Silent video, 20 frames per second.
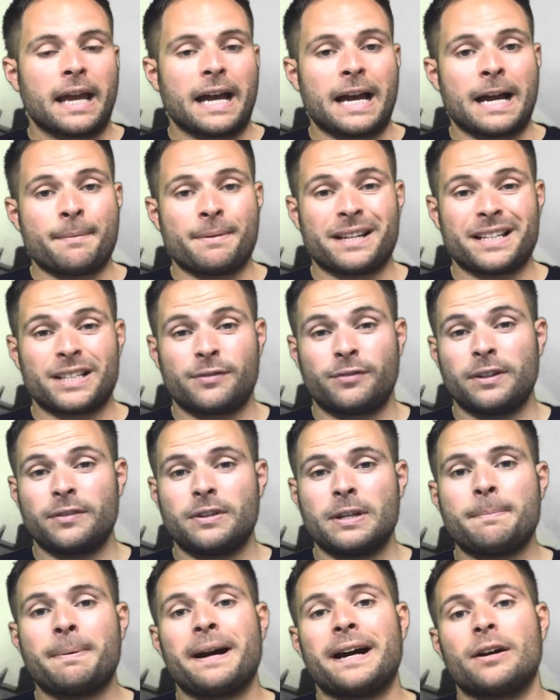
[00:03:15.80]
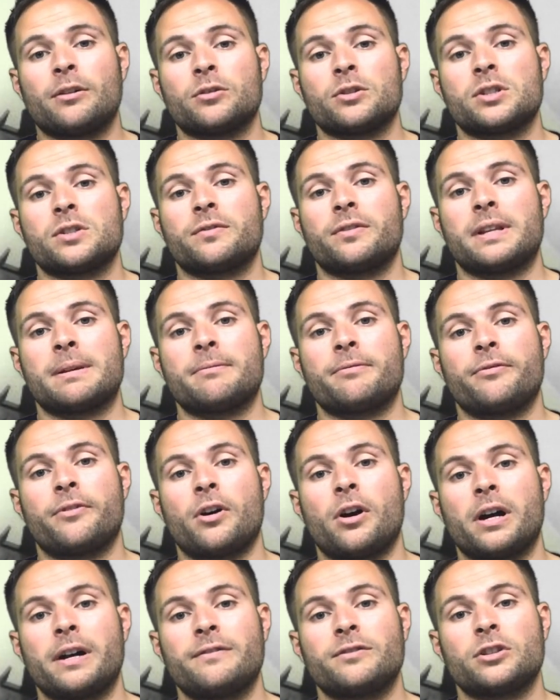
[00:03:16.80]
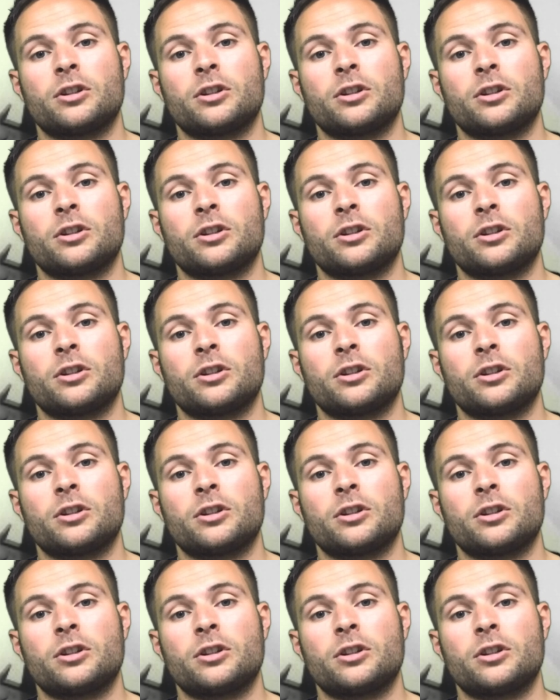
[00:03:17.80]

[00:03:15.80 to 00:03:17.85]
That's £50 for them 5.